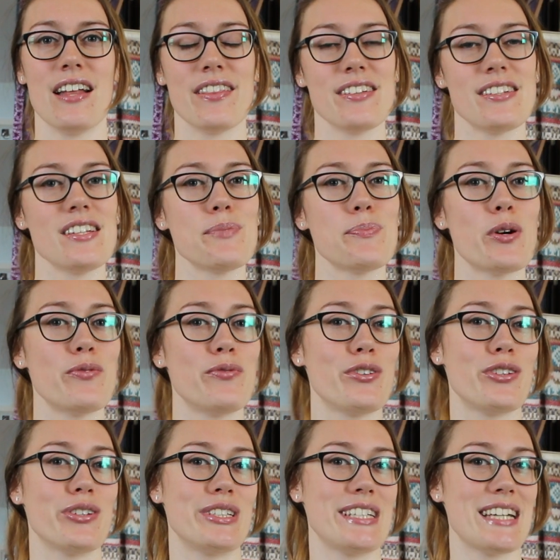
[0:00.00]
This is both
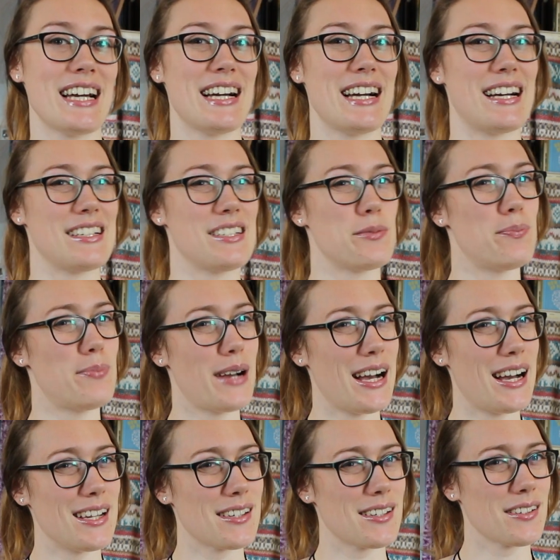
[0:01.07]
good and
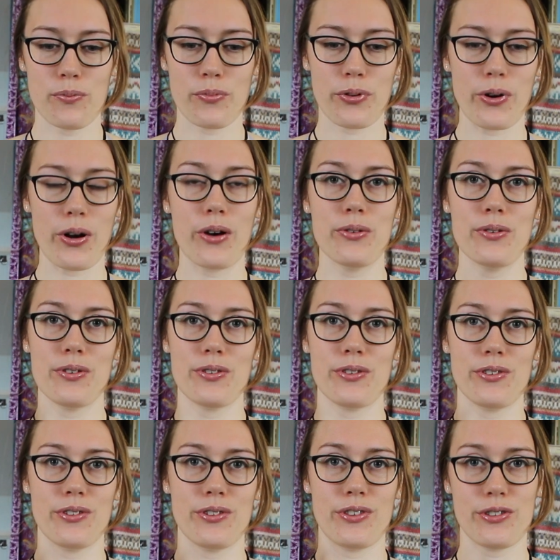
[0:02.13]
bad. Pro
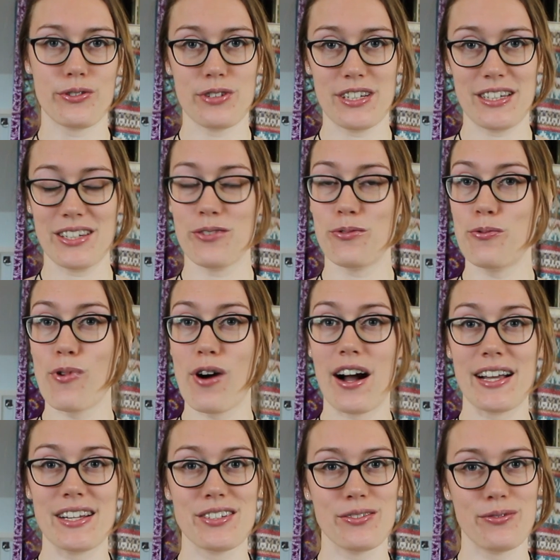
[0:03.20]
3.
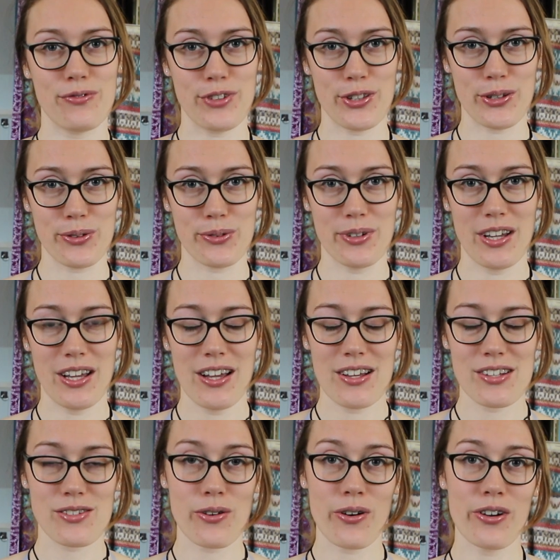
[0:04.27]
Wide view.
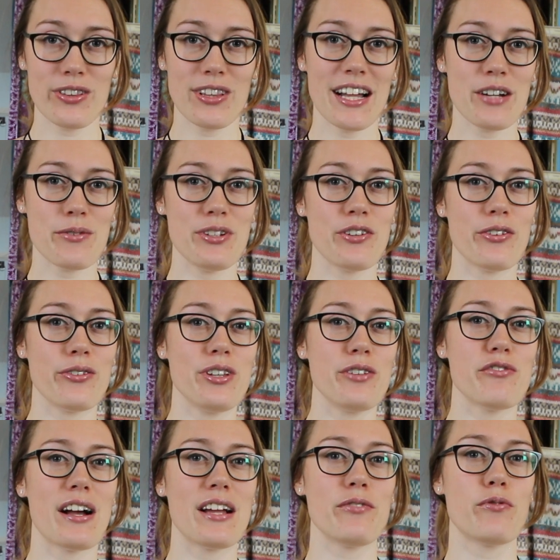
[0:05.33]
So unlike when you're only
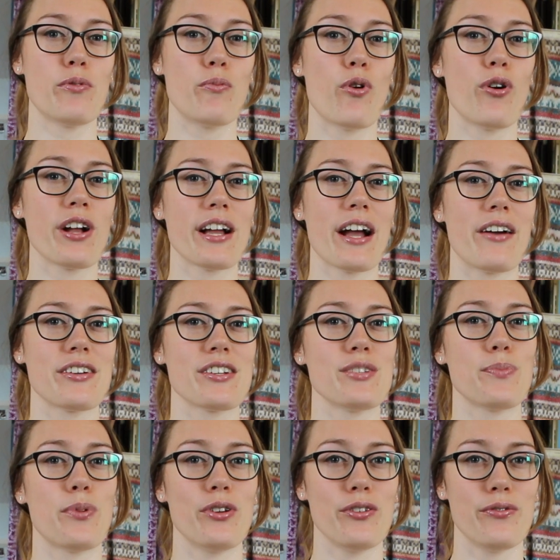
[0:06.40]
writing from one character's
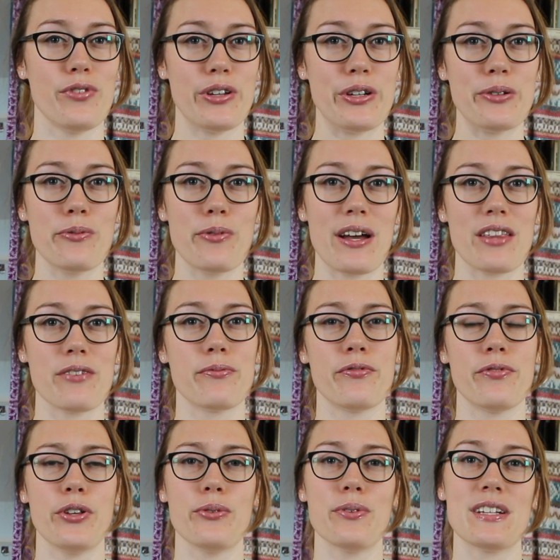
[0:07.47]
point of view where the
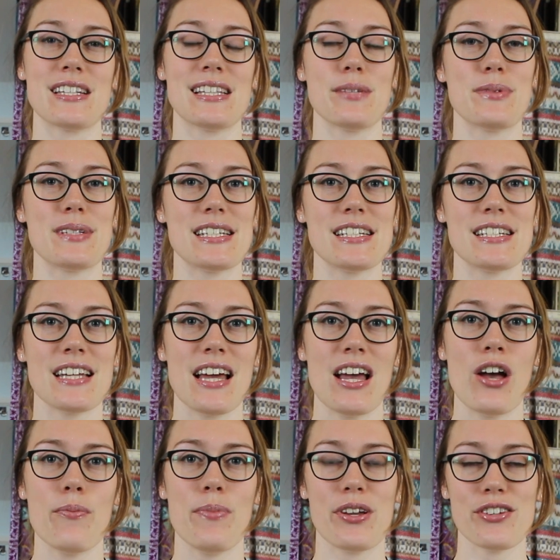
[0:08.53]
view is limited,
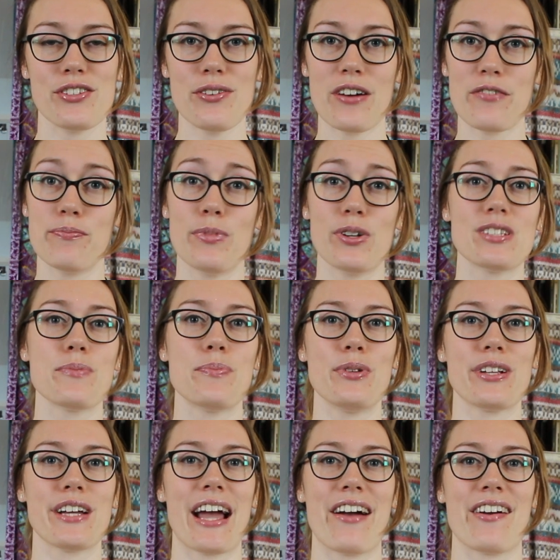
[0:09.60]
because you have multiple
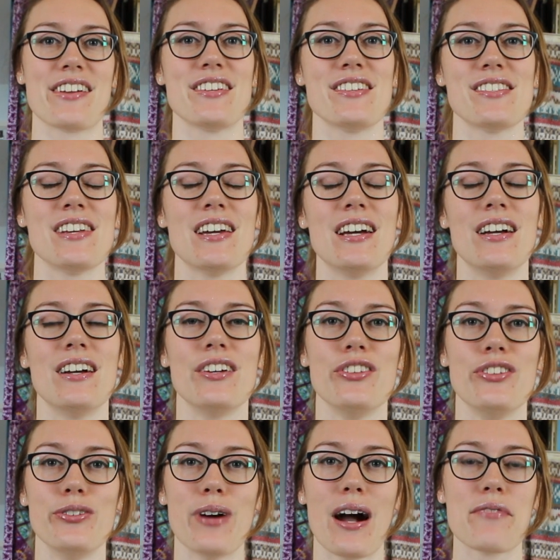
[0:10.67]
characters,
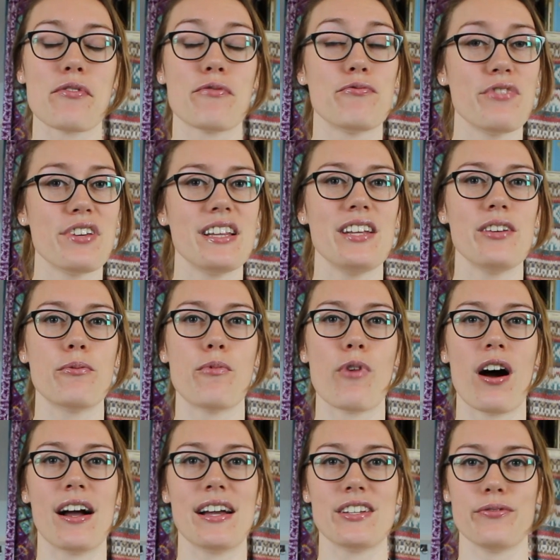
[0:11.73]
you have a really
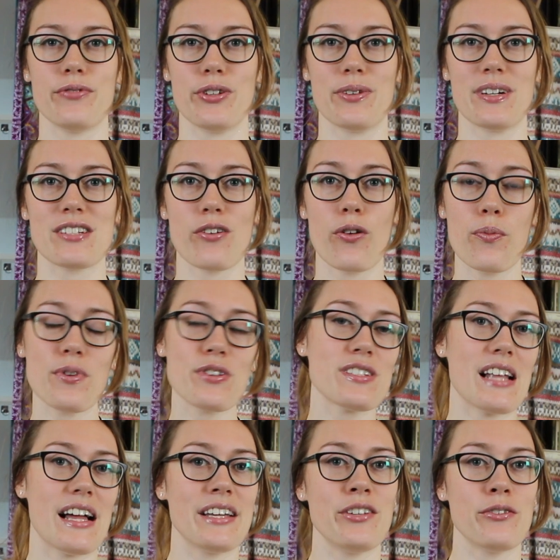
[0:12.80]
wide view. It's almost
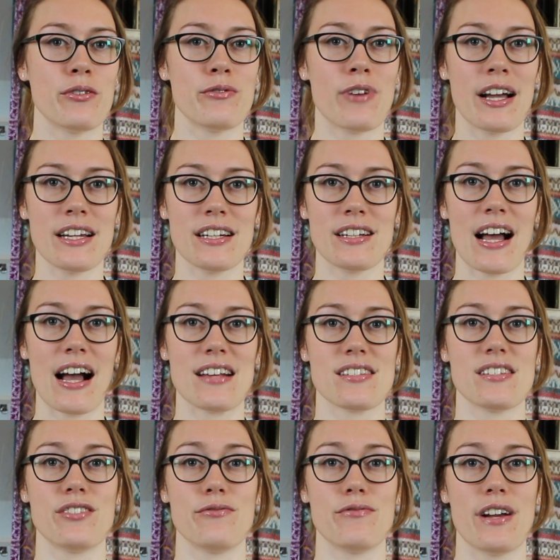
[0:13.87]
like you're writing as
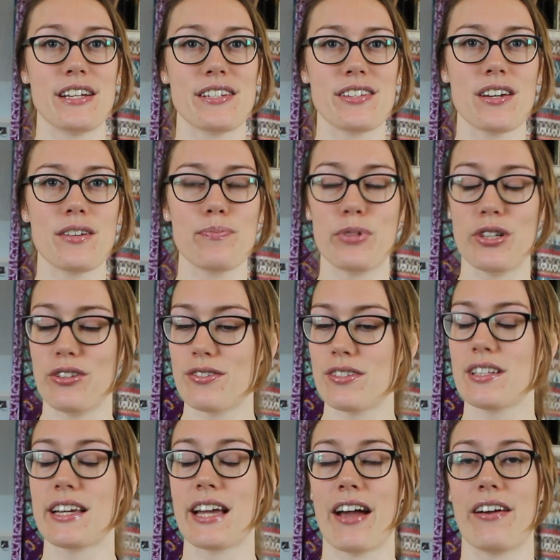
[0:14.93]
a narrator, but using
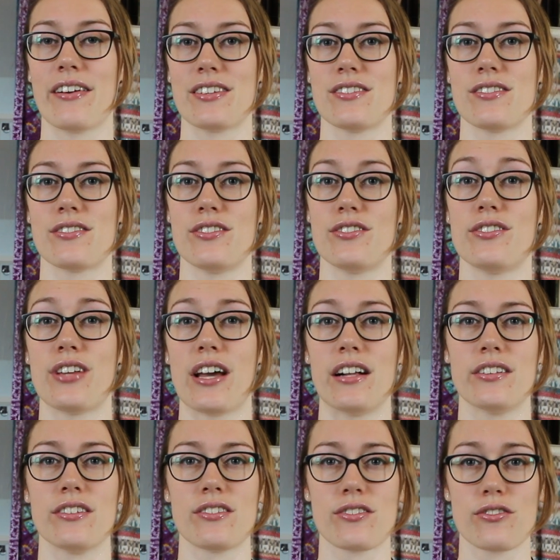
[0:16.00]
the characters to
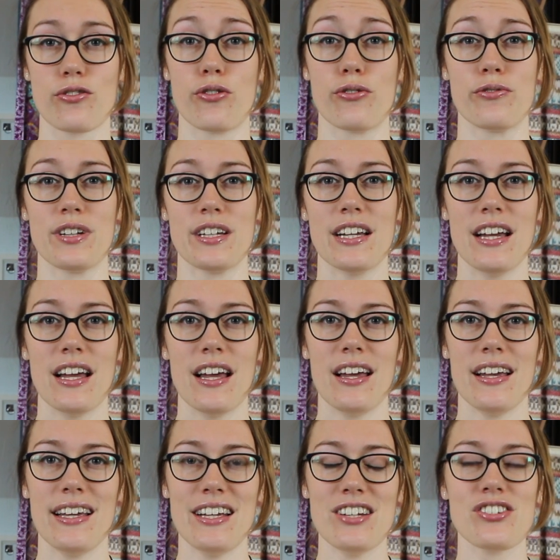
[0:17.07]
tell the story.
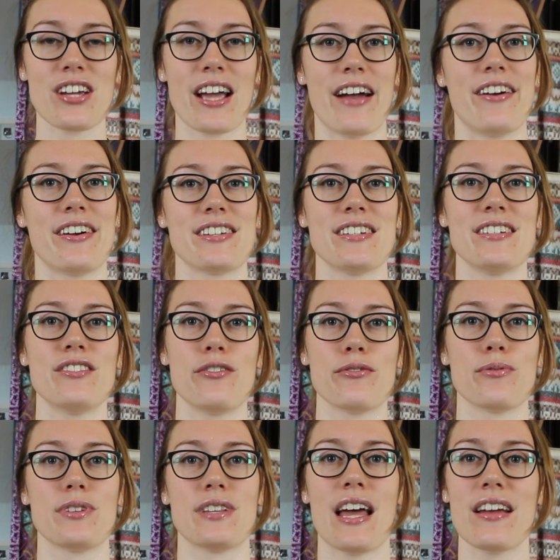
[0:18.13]
Each character knows
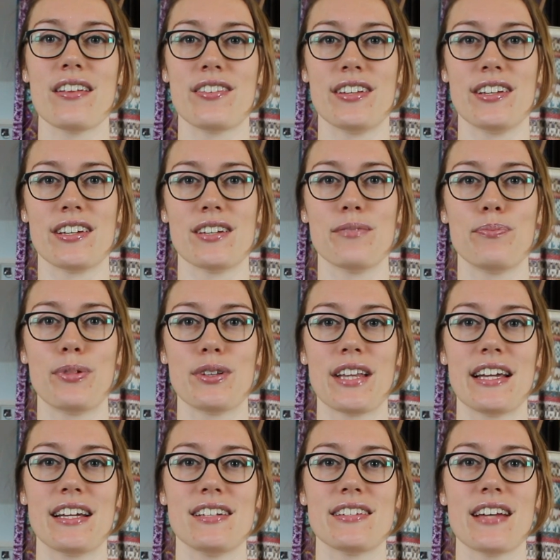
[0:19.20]
what they're thinking, but they
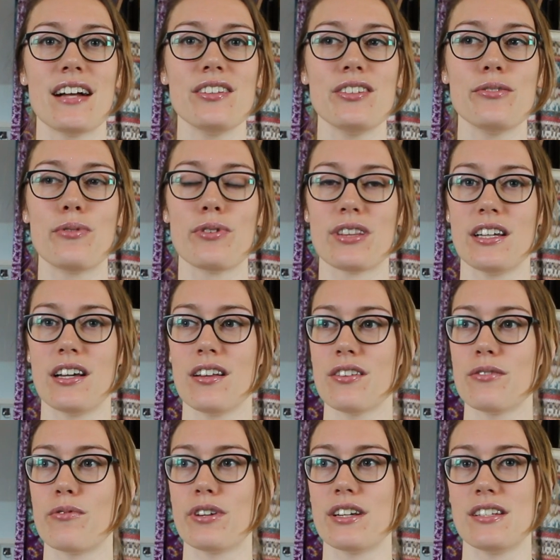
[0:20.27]
can tell you what the
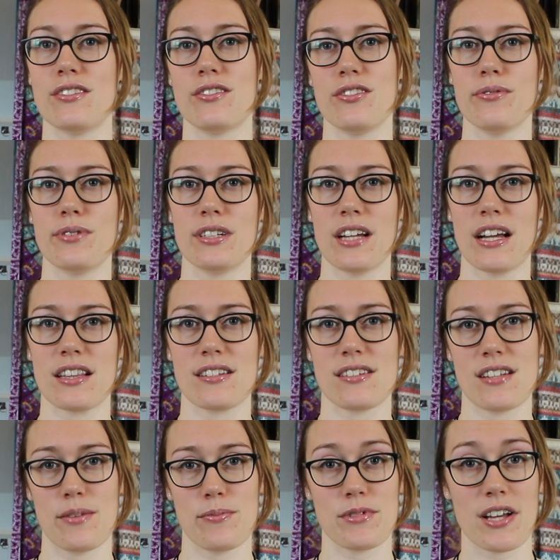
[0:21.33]
other one is doing at the
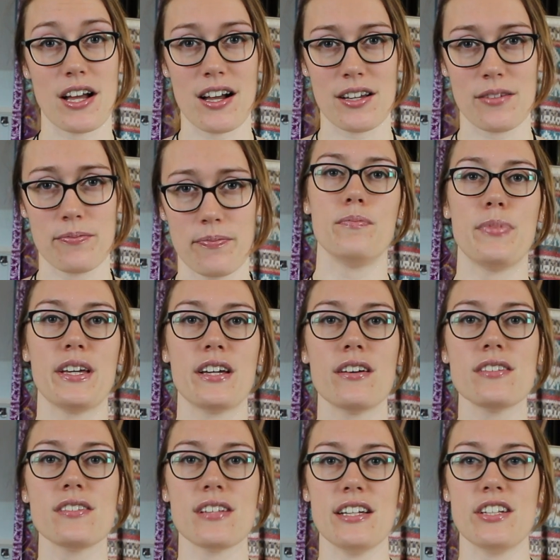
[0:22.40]
same time.
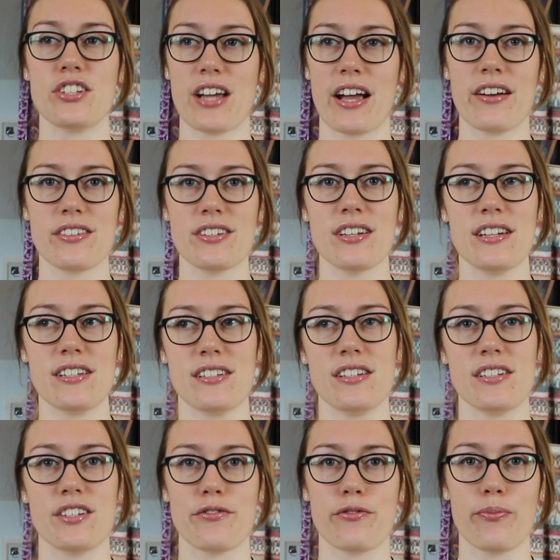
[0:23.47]
Because each character is in a
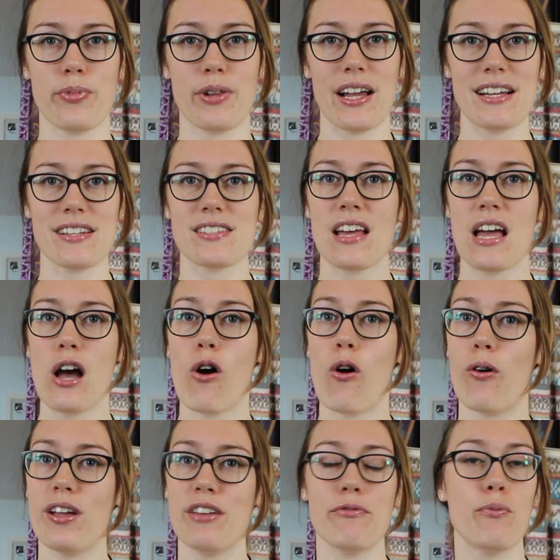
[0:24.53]
different place,
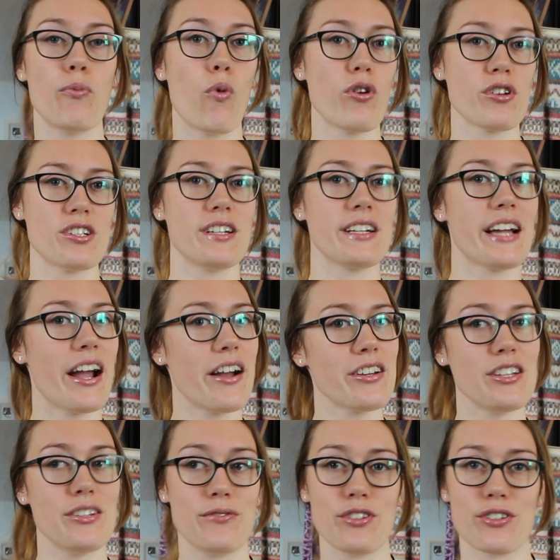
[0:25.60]
or even watching a character
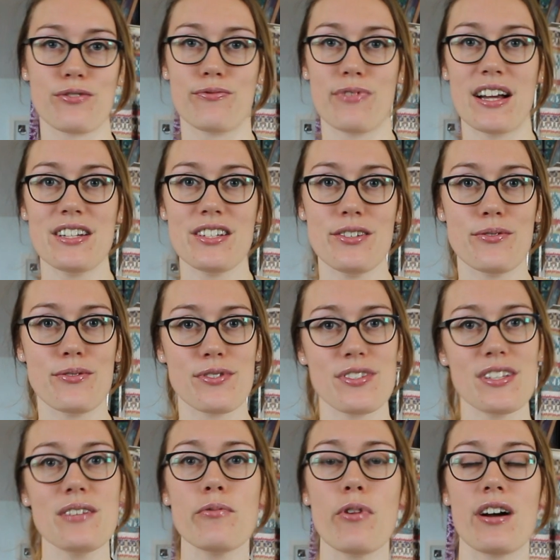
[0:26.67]
you've just read, you
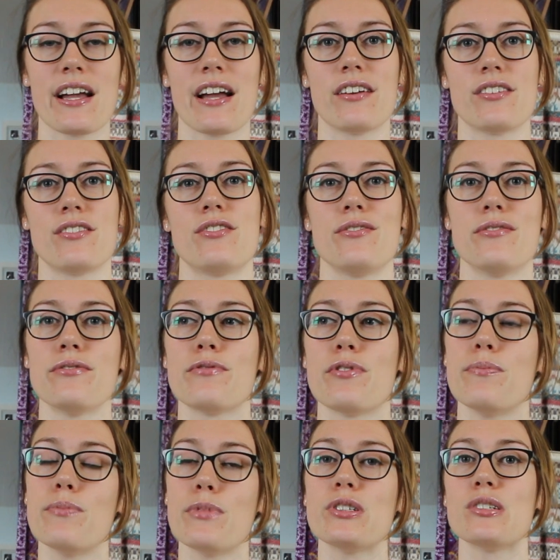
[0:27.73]
see what a character's doing
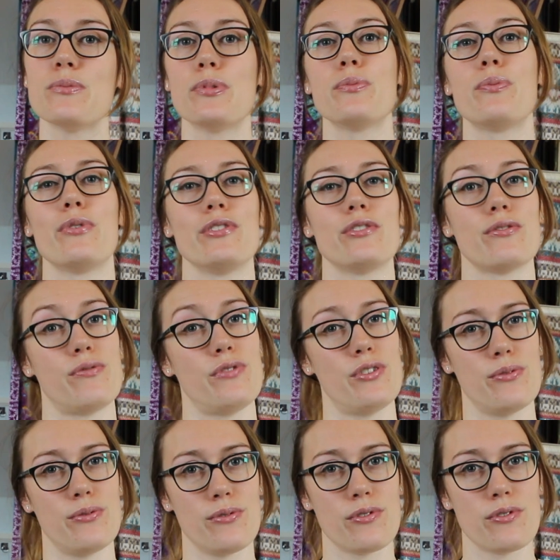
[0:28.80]
from multiple point of
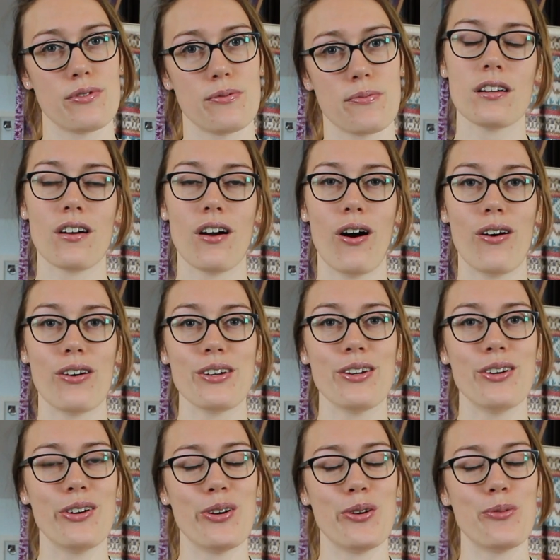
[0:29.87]
views. Con
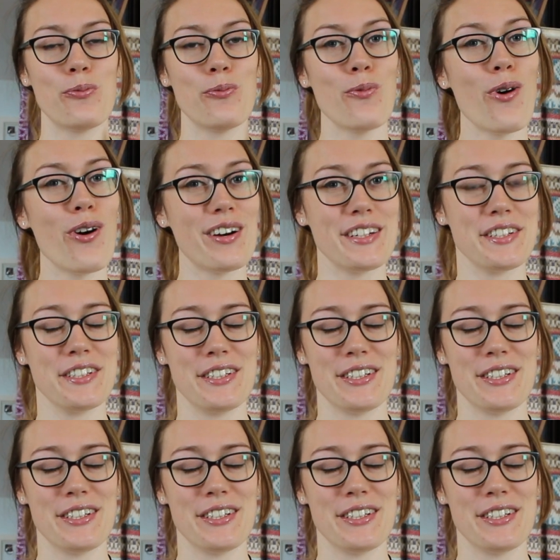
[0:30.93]
1.